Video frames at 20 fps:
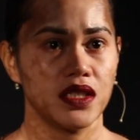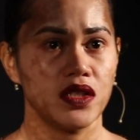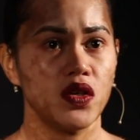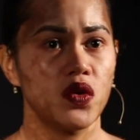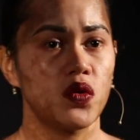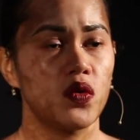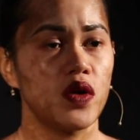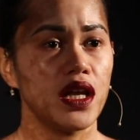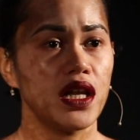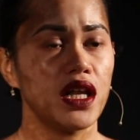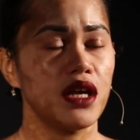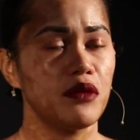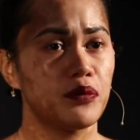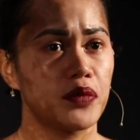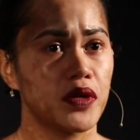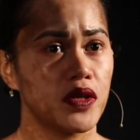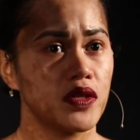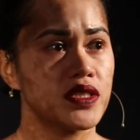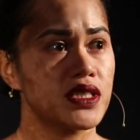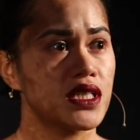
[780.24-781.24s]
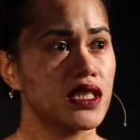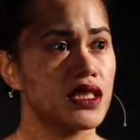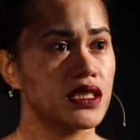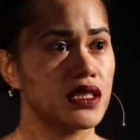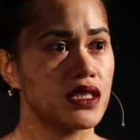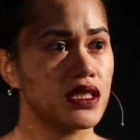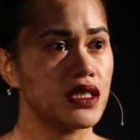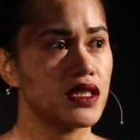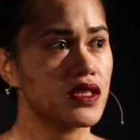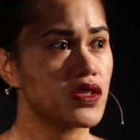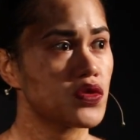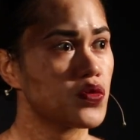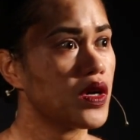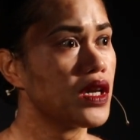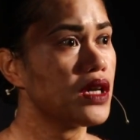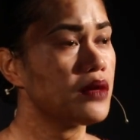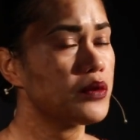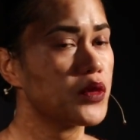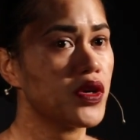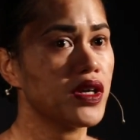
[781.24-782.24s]
you know, while I process this,
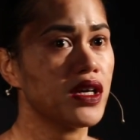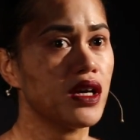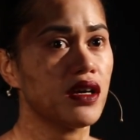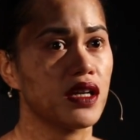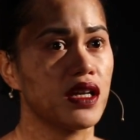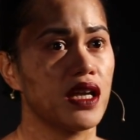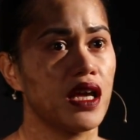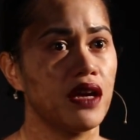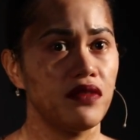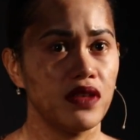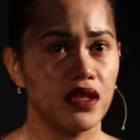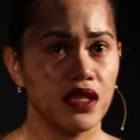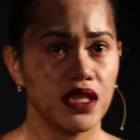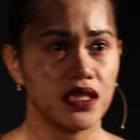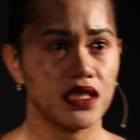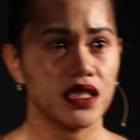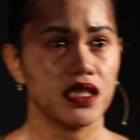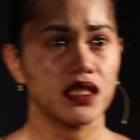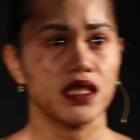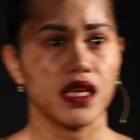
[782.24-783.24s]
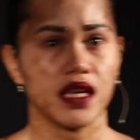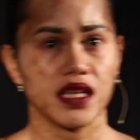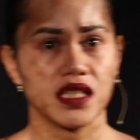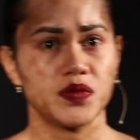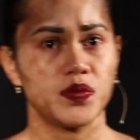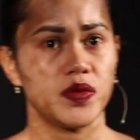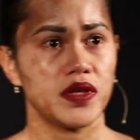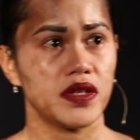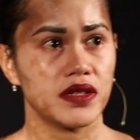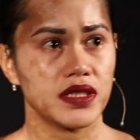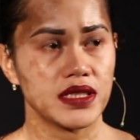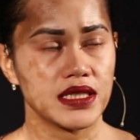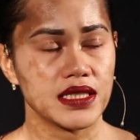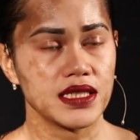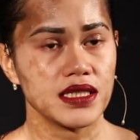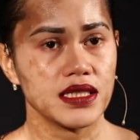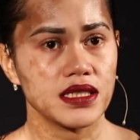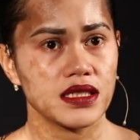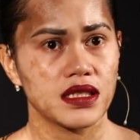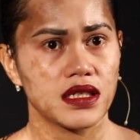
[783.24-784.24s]
while I'm going out and having these
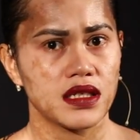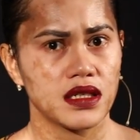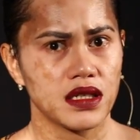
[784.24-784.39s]
experiences,